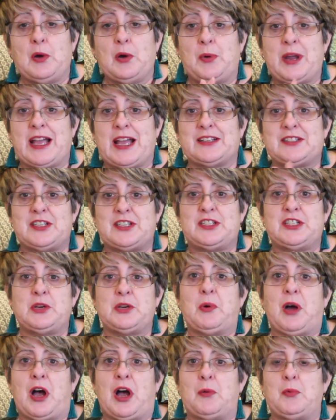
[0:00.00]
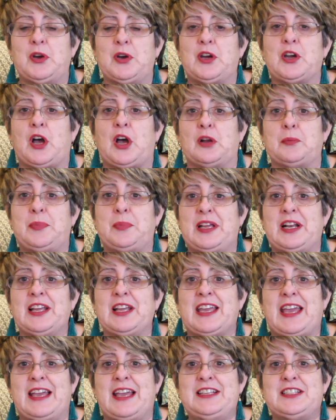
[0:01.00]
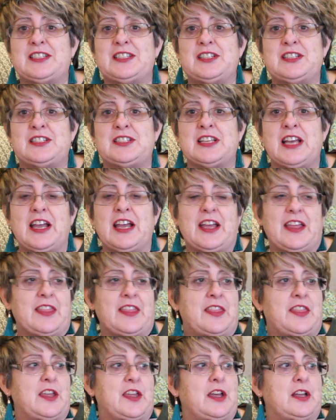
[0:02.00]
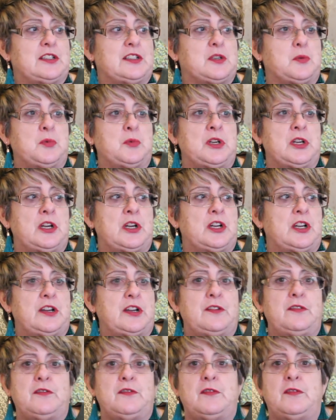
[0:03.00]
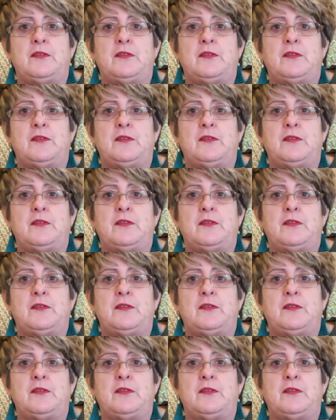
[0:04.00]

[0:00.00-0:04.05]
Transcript: We had to do our work on pillowcases that were